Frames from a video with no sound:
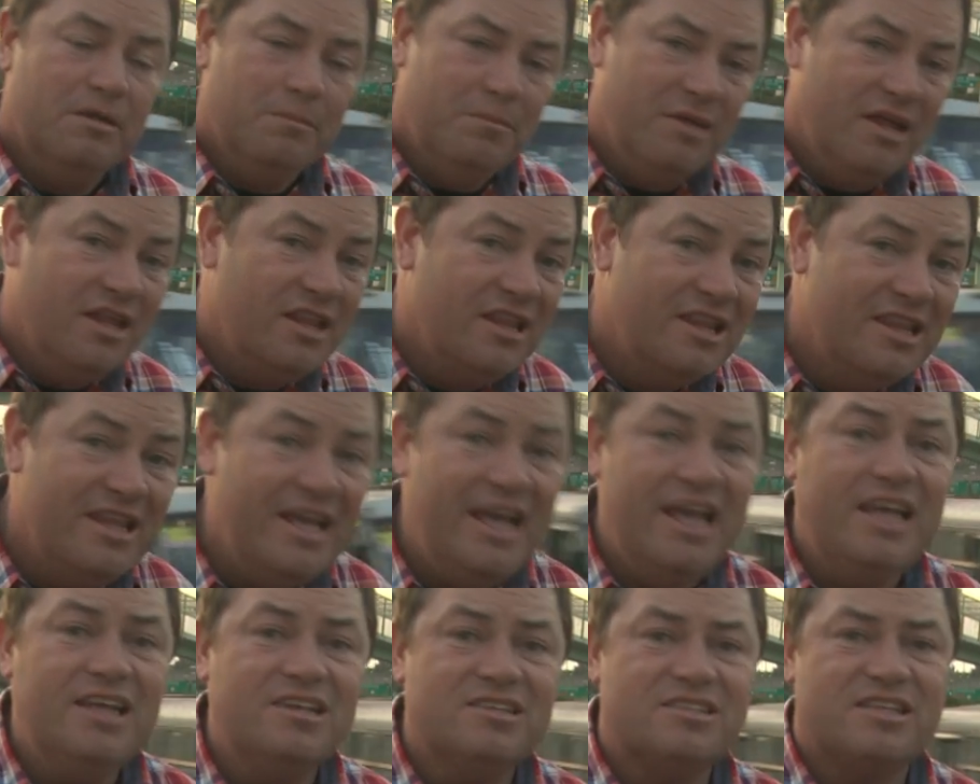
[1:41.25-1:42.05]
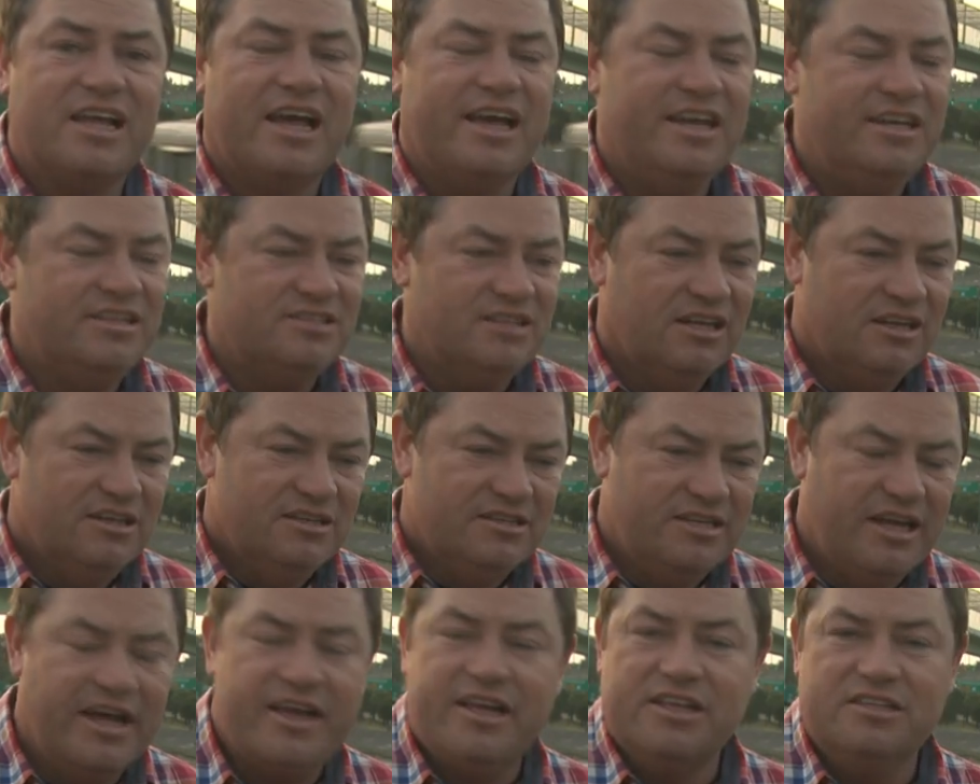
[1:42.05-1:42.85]
But these days,
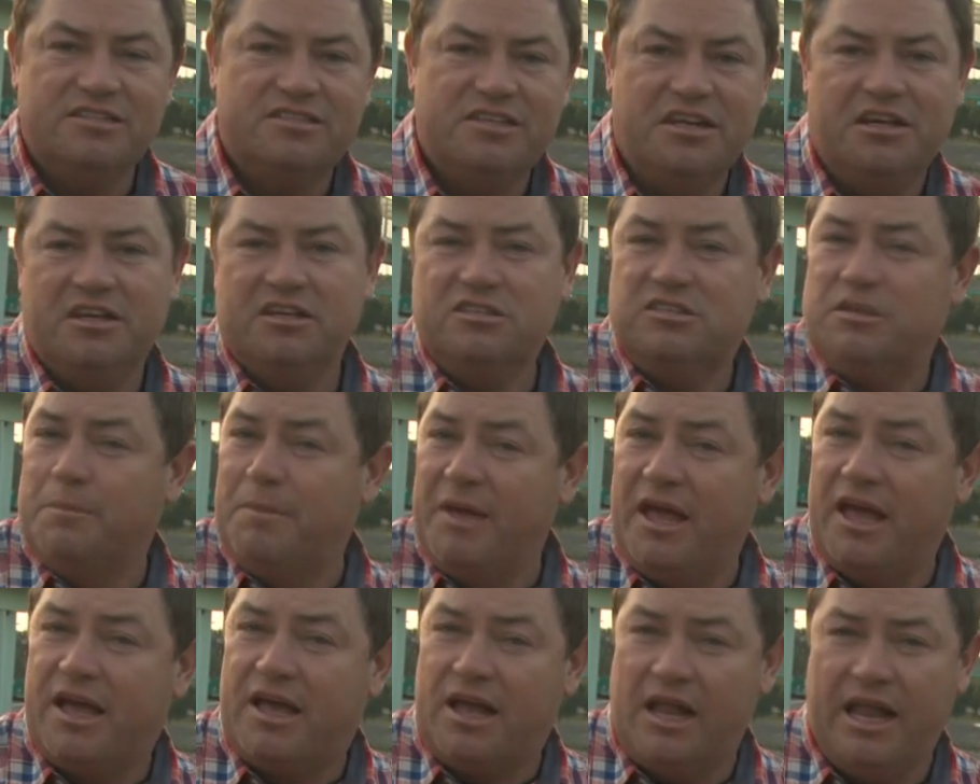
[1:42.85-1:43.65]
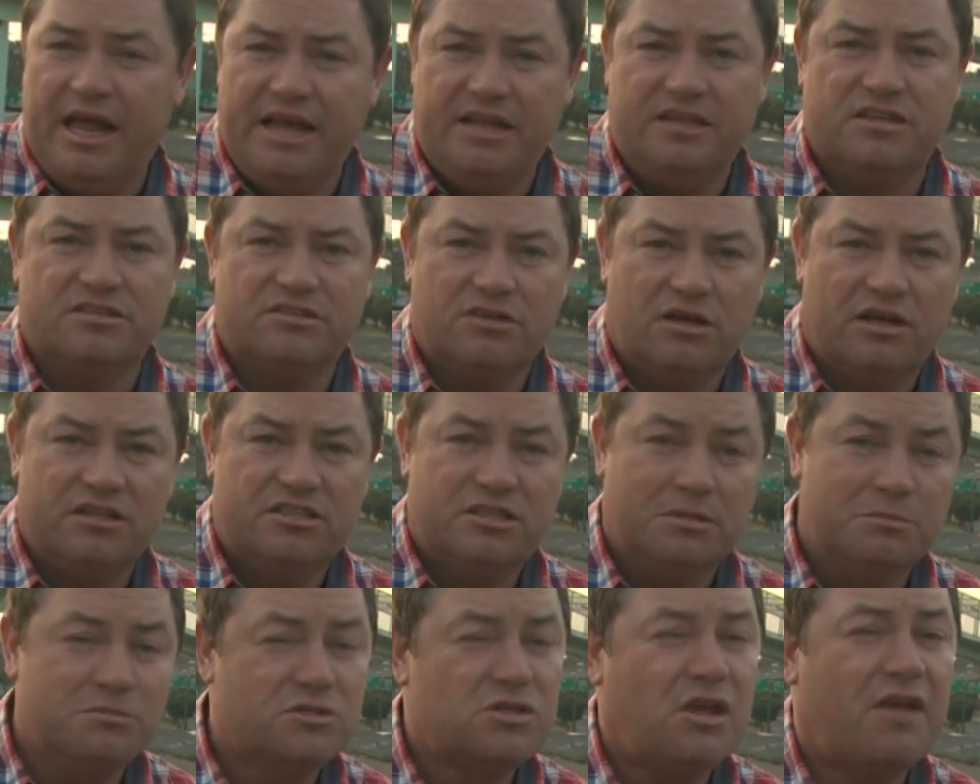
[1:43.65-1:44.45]
they're considered to be a collector's
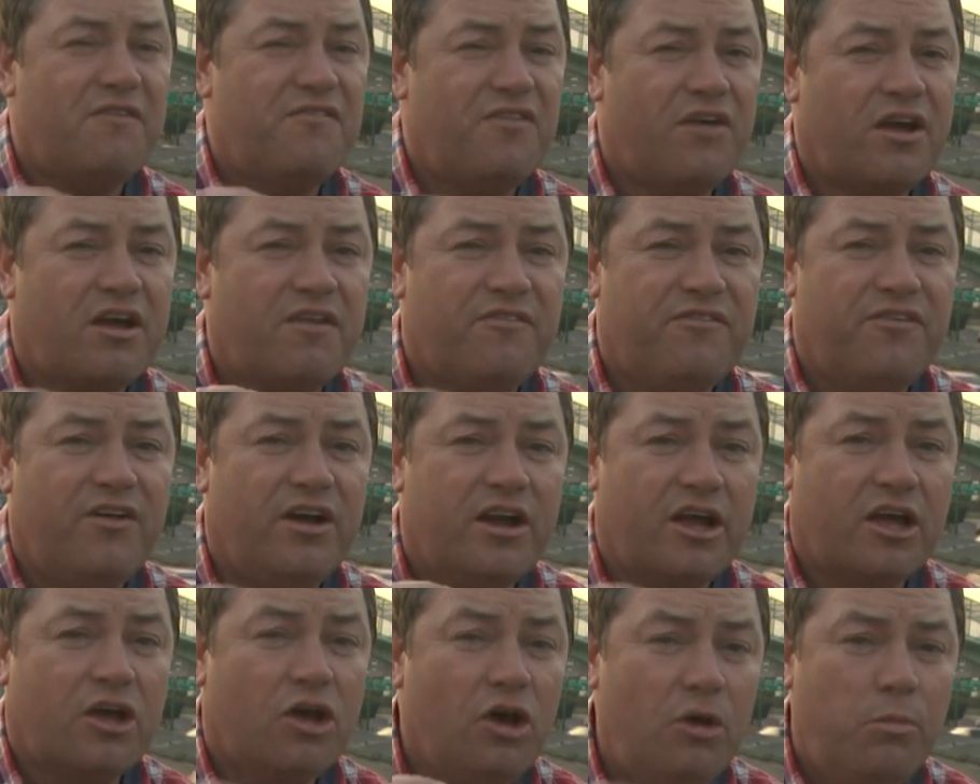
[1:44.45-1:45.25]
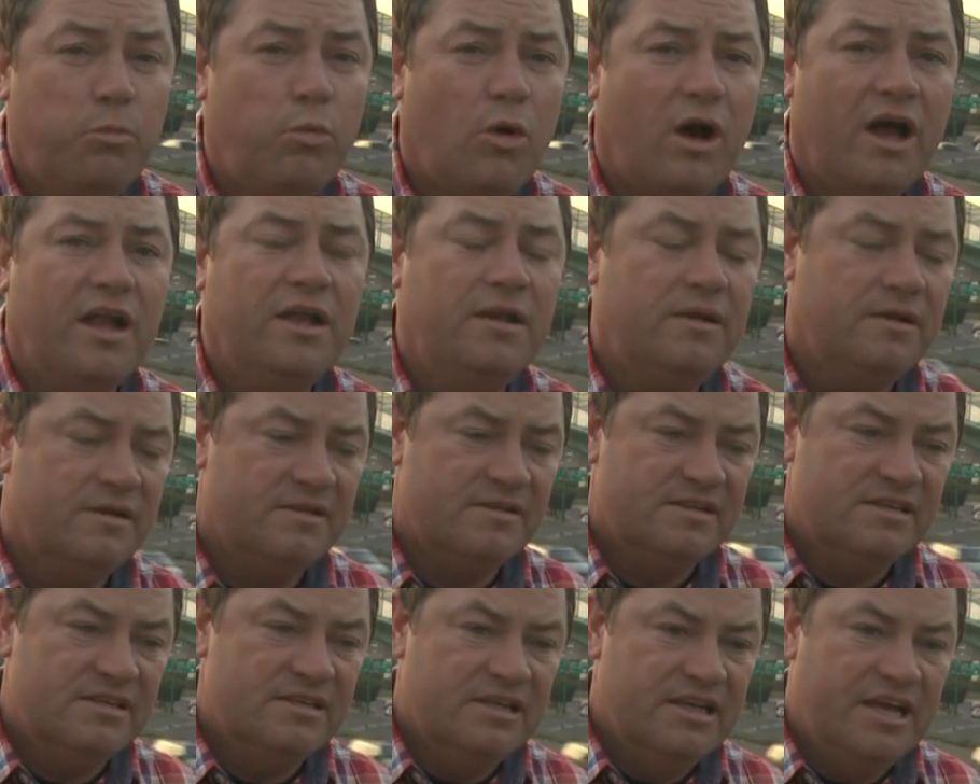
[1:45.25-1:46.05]
item. So if I could find a good one,
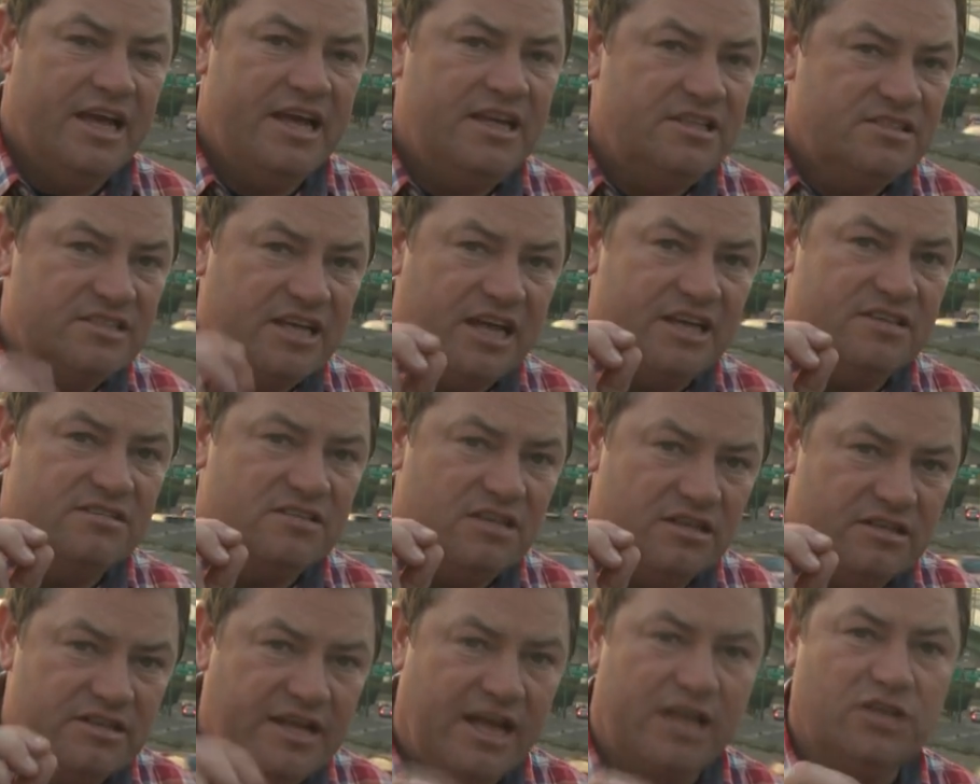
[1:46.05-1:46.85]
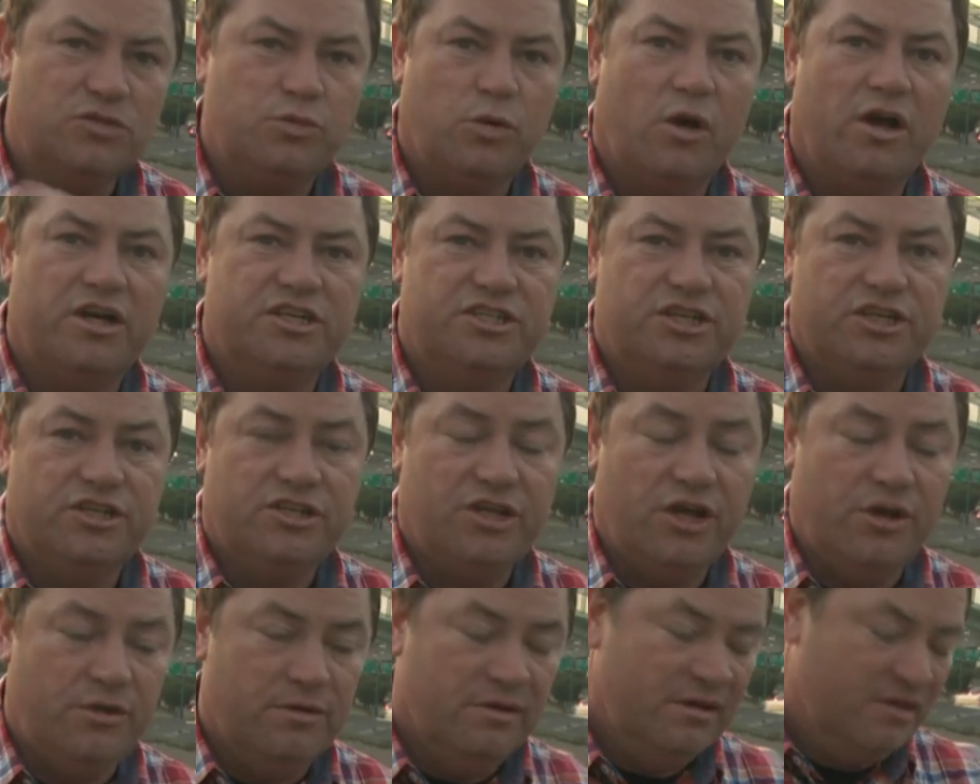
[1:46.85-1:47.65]
he says that's what I should
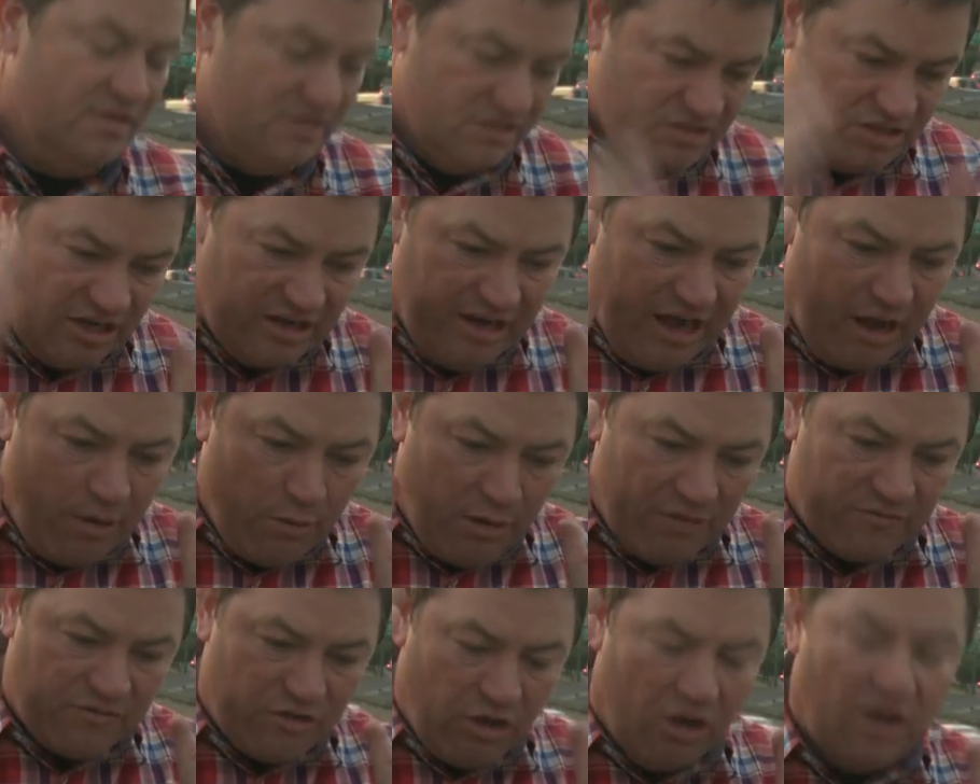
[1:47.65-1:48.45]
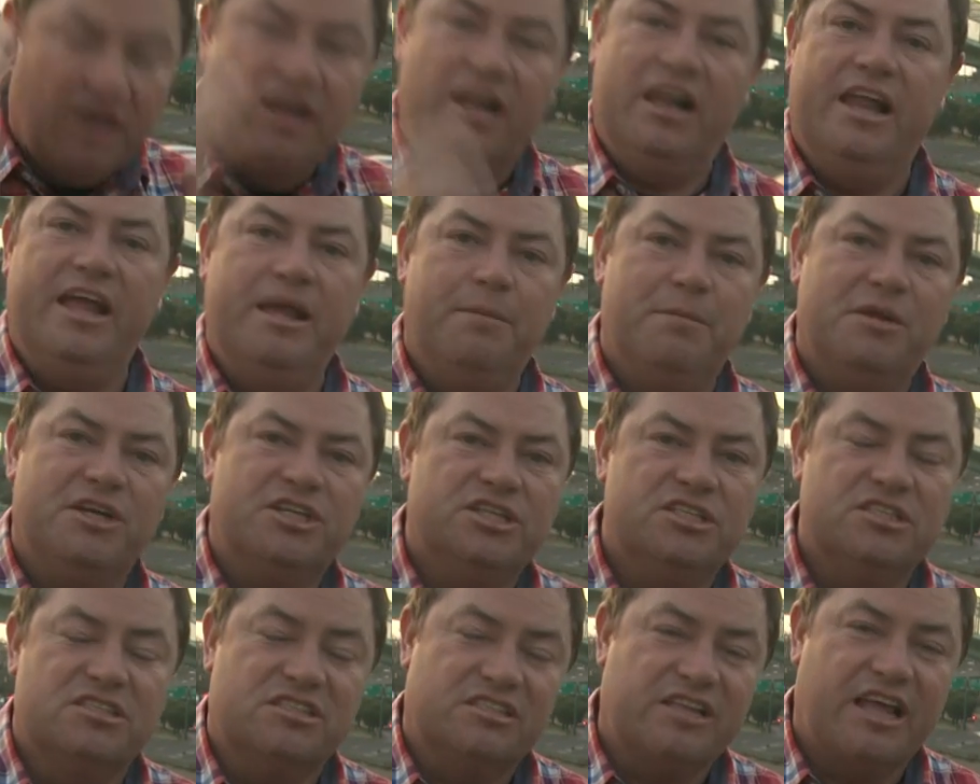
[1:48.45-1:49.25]
do. So now I've got a clear
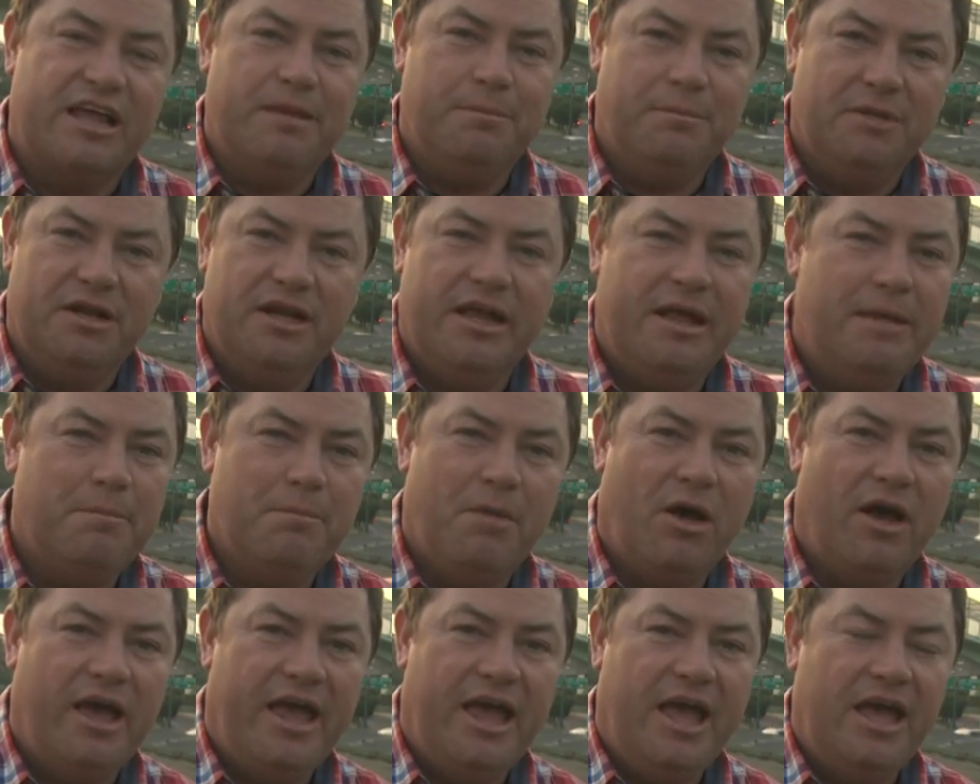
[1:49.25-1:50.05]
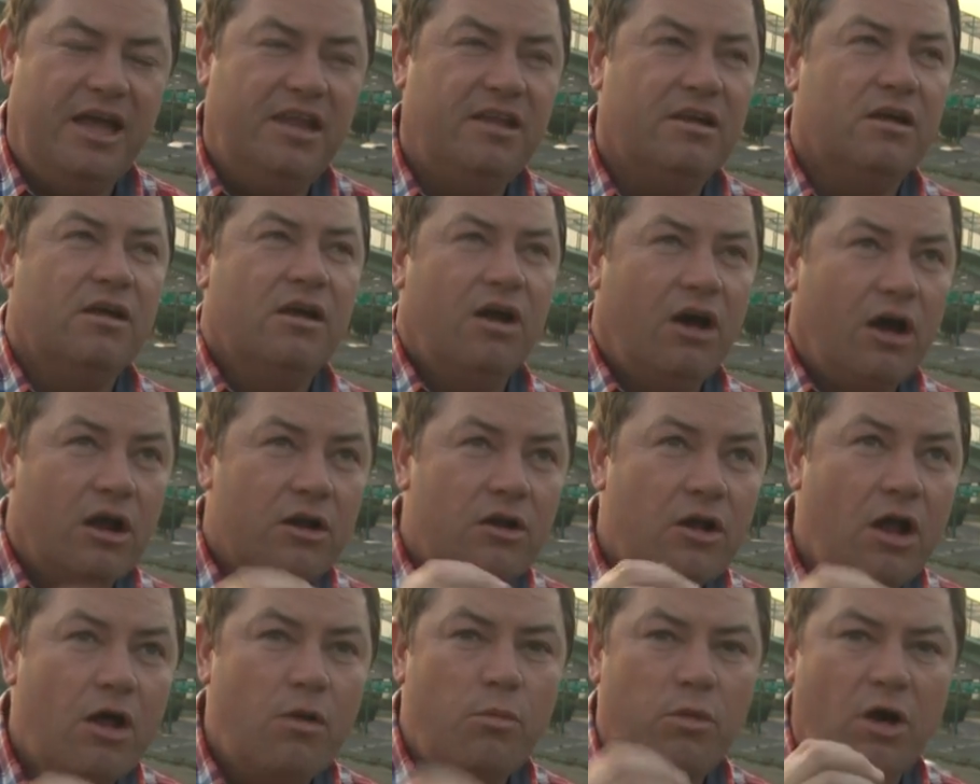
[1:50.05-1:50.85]
mission statement in my head. I
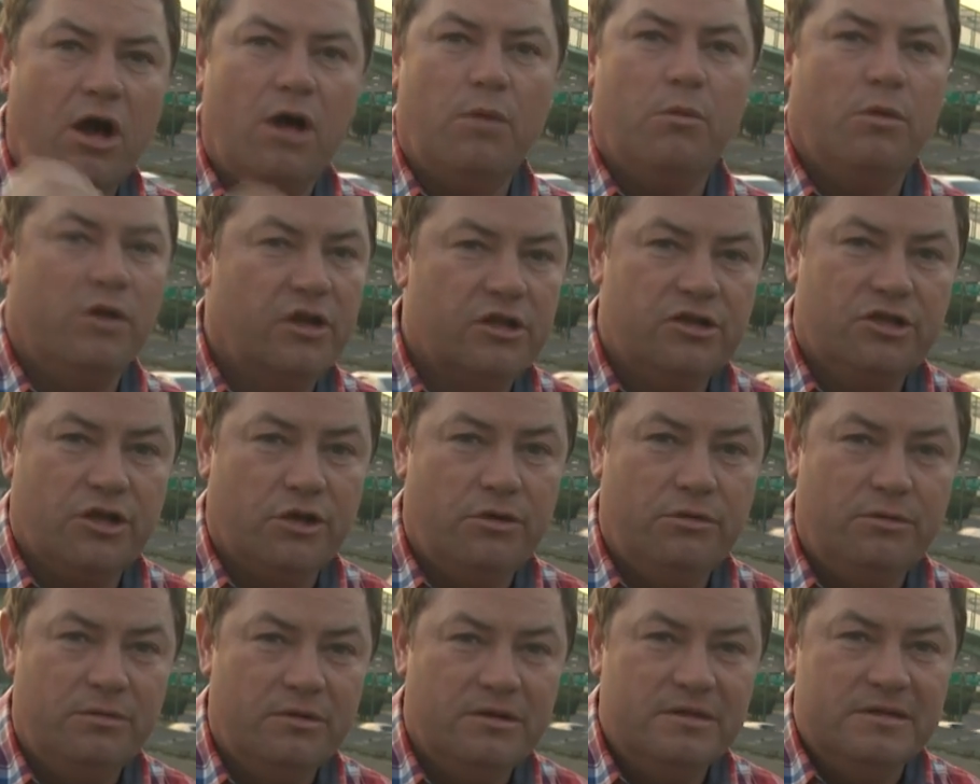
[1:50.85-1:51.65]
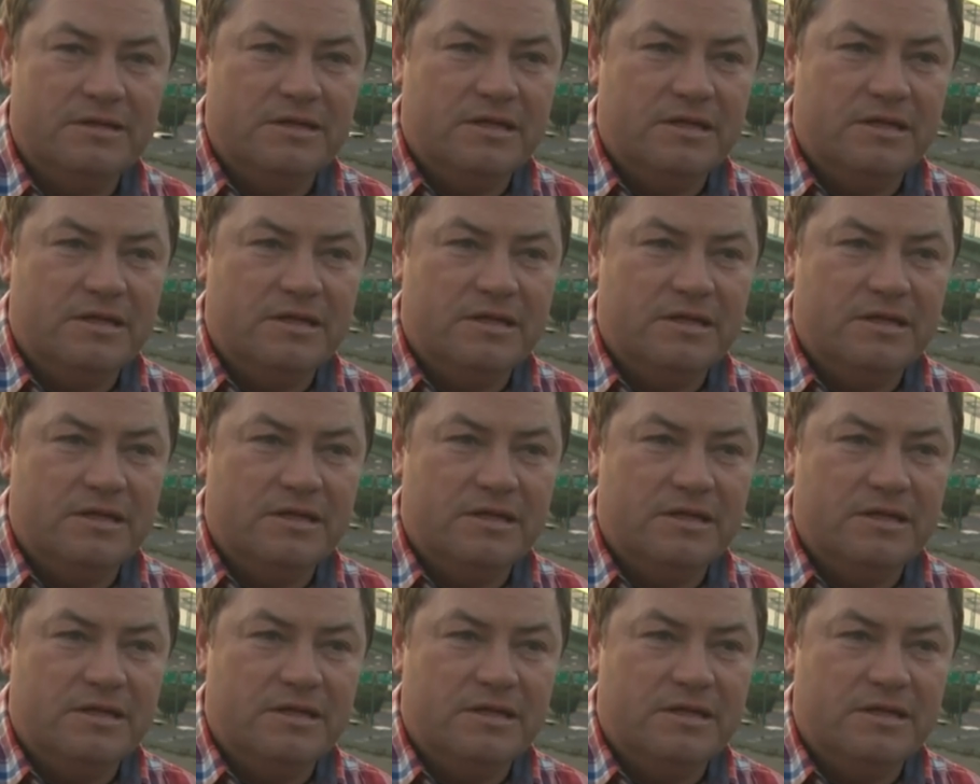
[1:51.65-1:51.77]
know what I want to do.